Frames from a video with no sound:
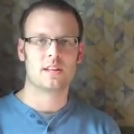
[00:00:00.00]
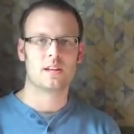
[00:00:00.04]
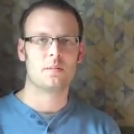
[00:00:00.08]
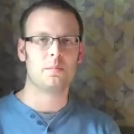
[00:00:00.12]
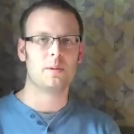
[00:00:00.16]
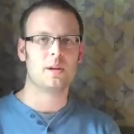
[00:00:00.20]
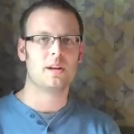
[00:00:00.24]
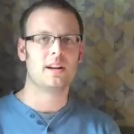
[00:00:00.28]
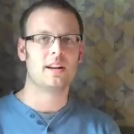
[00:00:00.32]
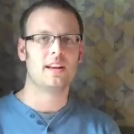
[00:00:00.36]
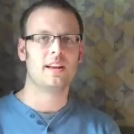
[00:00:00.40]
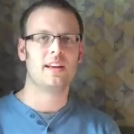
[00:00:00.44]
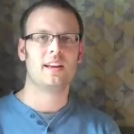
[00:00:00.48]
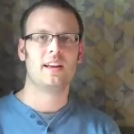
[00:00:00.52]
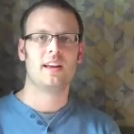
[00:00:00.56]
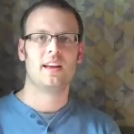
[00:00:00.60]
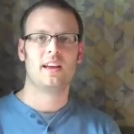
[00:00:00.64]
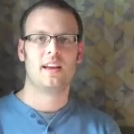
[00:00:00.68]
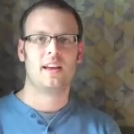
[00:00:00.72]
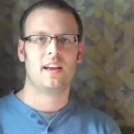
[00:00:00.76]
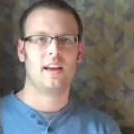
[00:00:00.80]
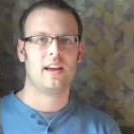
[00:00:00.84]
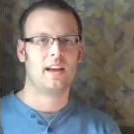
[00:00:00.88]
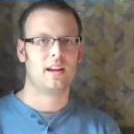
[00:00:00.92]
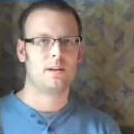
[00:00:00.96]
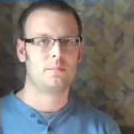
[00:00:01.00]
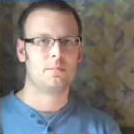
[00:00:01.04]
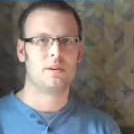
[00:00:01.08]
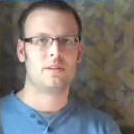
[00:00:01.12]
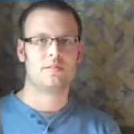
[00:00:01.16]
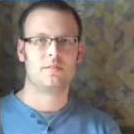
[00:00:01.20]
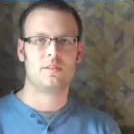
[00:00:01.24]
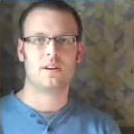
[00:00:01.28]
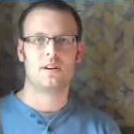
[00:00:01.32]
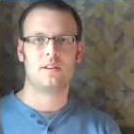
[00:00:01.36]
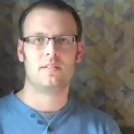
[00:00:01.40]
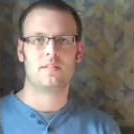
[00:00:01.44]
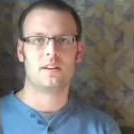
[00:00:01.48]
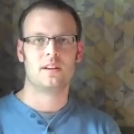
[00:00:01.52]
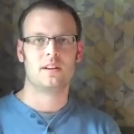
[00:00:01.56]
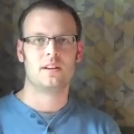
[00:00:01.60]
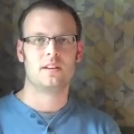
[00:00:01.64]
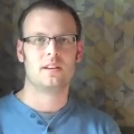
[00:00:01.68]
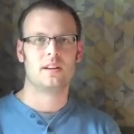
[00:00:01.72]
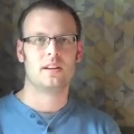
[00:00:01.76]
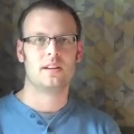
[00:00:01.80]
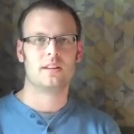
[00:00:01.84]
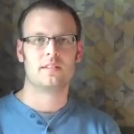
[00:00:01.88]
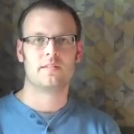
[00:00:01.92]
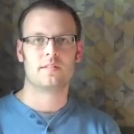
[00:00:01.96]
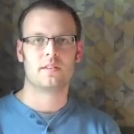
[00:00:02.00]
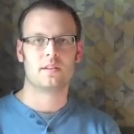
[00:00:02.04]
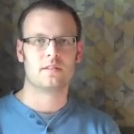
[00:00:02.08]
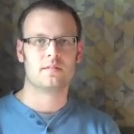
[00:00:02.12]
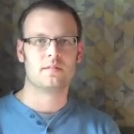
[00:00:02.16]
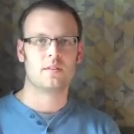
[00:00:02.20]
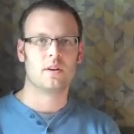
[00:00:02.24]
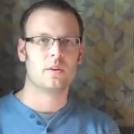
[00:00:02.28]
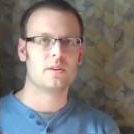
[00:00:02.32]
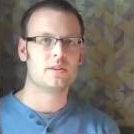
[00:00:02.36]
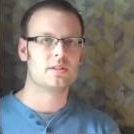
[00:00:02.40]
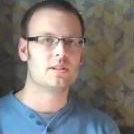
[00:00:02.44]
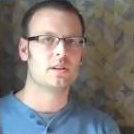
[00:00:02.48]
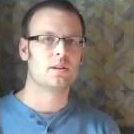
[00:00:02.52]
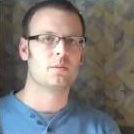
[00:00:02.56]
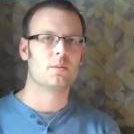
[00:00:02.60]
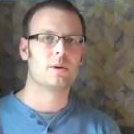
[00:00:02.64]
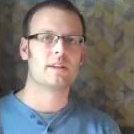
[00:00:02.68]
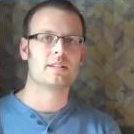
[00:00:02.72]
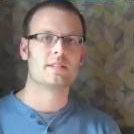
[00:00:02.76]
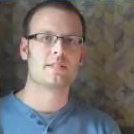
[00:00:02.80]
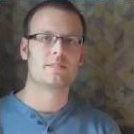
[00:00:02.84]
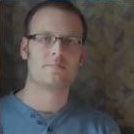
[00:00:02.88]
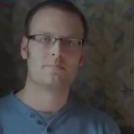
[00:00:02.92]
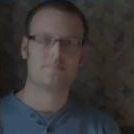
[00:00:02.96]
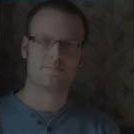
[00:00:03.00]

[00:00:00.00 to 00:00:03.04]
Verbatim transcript: community, and I've been involved in, in different volunteer ways.